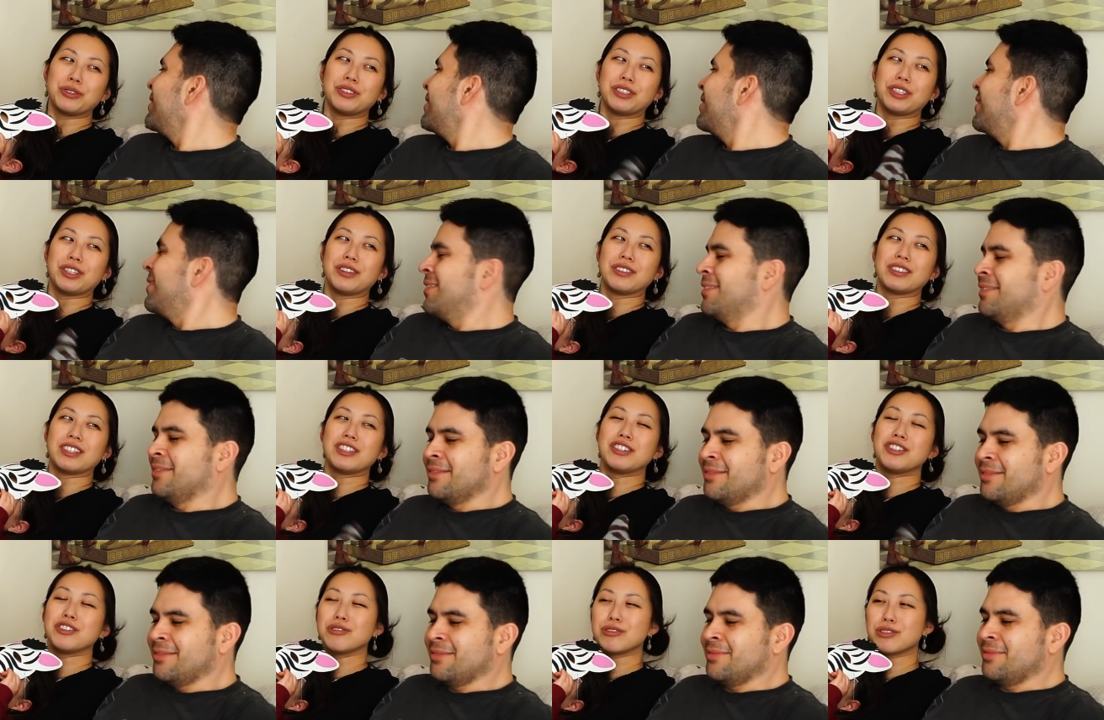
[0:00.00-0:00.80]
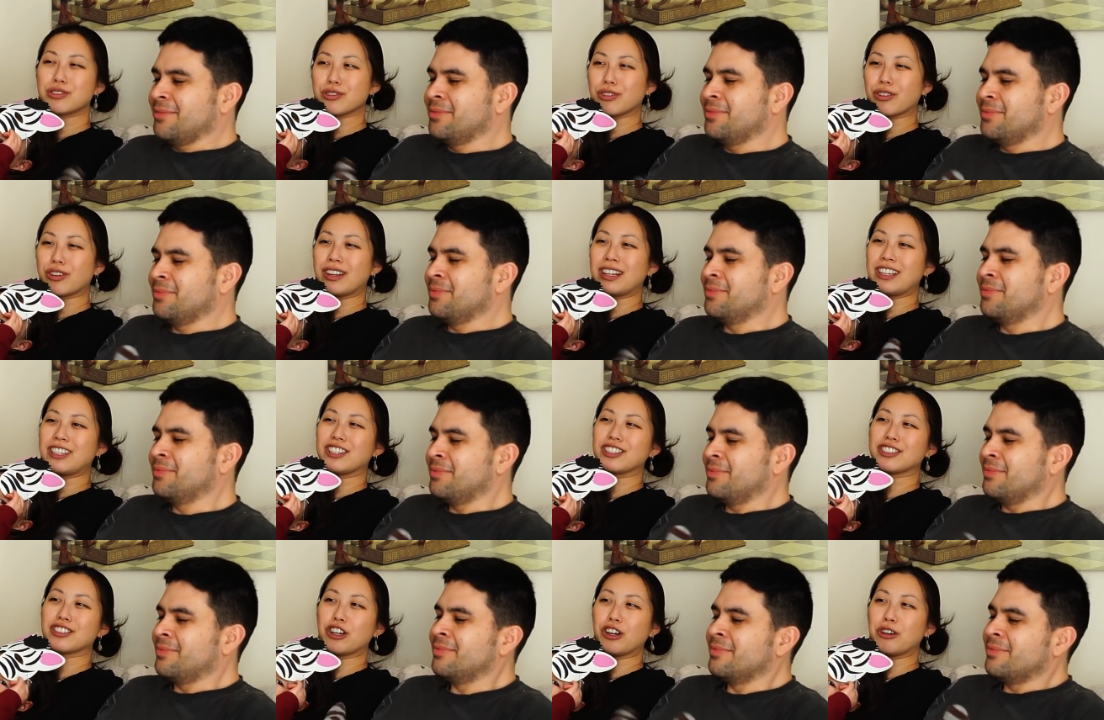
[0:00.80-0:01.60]
Speaker 1: you know, it's a new mm. store they
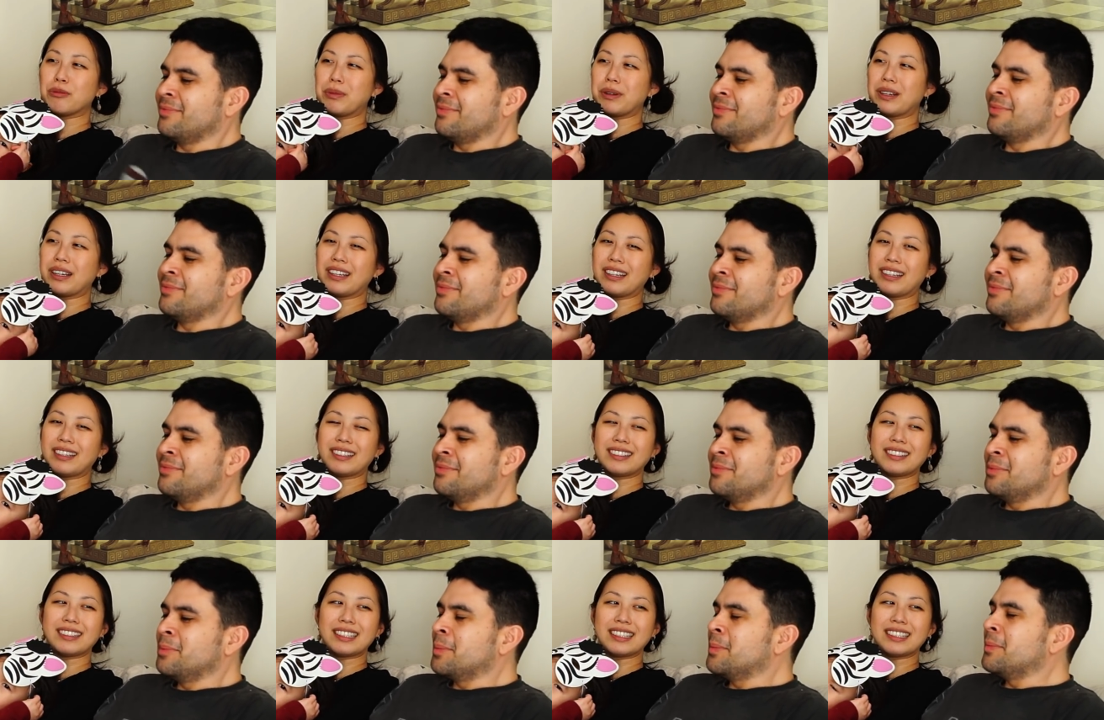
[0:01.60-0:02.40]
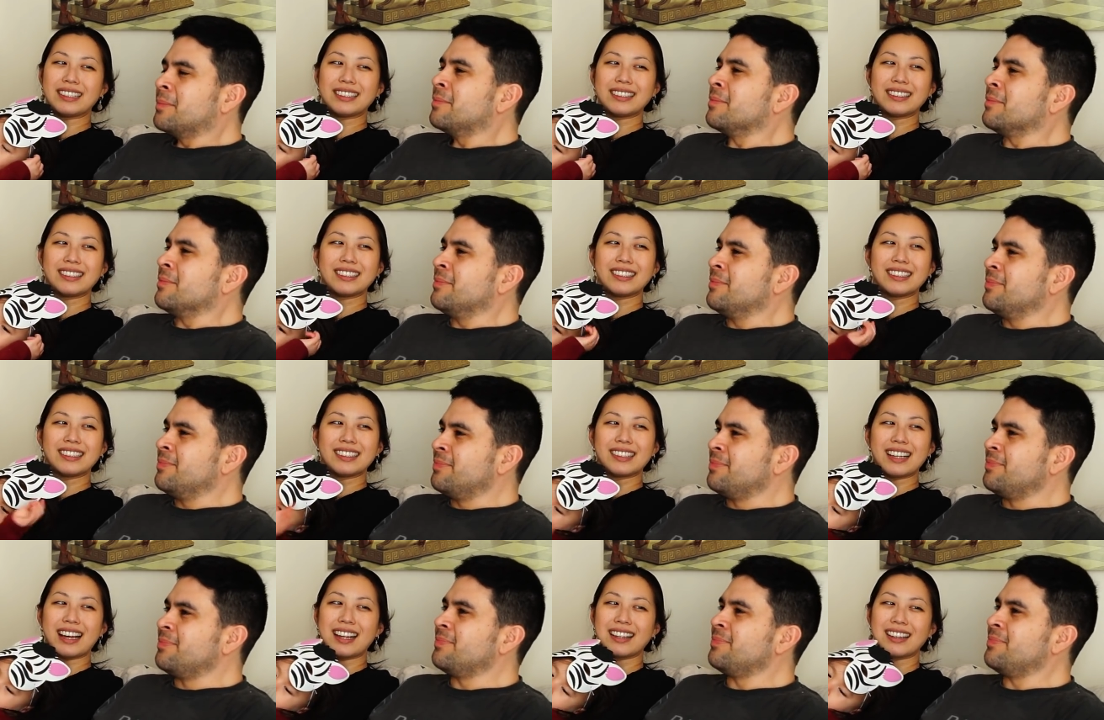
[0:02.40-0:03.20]
just opened.
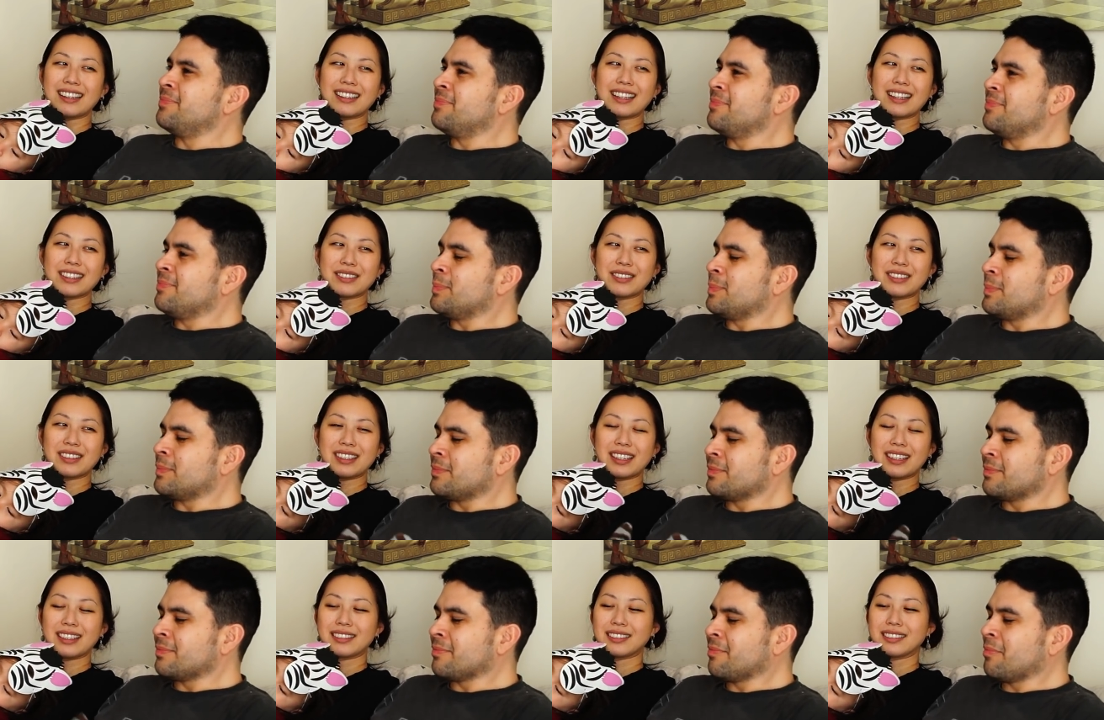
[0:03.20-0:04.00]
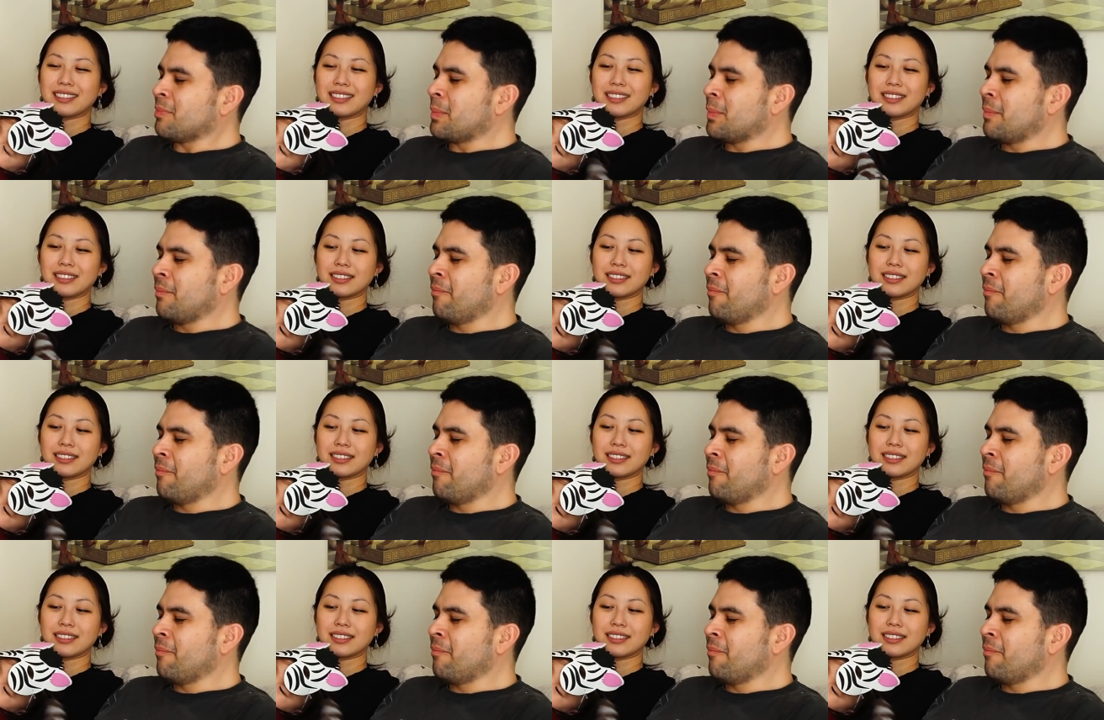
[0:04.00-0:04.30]
Mm. I think that's what it is.